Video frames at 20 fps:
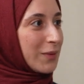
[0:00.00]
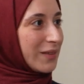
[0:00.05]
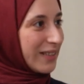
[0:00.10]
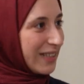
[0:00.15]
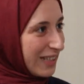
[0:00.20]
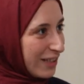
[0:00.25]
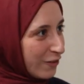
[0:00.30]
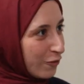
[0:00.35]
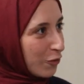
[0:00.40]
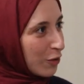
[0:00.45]

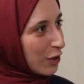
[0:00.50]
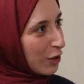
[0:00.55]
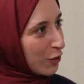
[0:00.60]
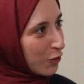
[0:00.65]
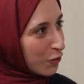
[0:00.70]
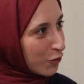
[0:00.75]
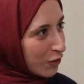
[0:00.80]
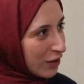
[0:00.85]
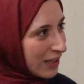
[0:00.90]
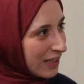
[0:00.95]
believe what
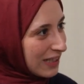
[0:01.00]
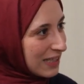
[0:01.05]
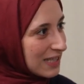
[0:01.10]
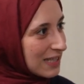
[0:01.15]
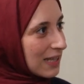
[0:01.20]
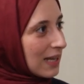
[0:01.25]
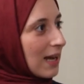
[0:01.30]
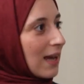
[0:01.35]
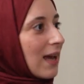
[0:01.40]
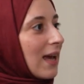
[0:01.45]
you read
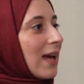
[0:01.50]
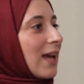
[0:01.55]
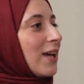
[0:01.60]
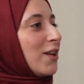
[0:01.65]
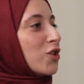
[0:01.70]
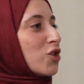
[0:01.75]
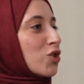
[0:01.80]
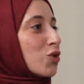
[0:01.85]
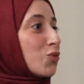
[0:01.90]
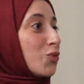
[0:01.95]

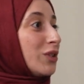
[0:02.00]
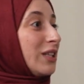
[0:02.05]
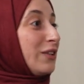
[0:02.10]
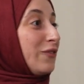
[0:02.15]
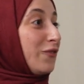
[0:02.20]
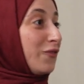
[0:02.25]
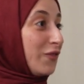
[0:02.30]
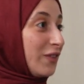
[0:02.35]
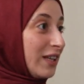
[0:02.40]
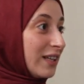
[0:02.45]
and just
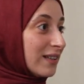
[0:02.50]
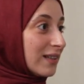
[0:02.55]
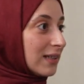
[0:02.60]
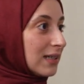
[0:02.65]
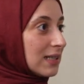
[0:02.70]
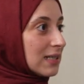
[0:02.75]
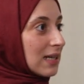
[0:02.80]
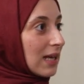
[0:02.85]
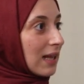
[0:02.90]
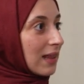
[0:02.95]
really feel
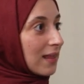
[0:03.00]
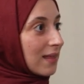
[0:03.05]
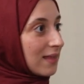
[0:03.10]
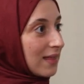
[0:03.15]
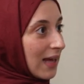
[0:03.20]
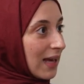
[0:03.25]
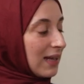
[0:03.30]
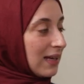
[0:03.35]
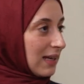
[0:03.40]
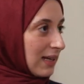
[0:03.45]
it.
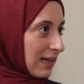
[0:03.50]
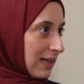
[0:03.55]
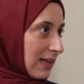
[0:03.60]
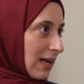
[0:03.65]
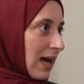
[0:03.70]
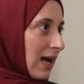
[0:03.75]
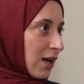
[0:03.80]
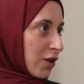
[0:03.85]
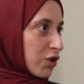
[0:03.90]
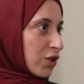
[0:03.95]
Then
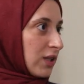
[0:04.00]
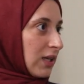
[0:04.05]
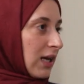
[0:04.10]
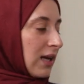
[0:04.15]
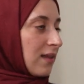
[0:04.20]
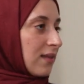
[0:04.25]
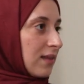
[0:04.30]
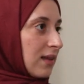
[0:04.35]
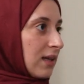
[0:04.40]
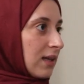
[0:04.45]
it actually,
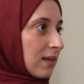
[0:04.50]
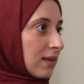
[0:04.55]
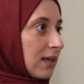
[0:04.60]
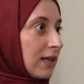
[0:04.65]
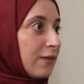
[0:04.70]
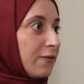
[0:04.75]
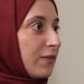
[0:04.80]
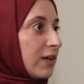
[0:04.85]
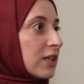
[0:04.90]
I think the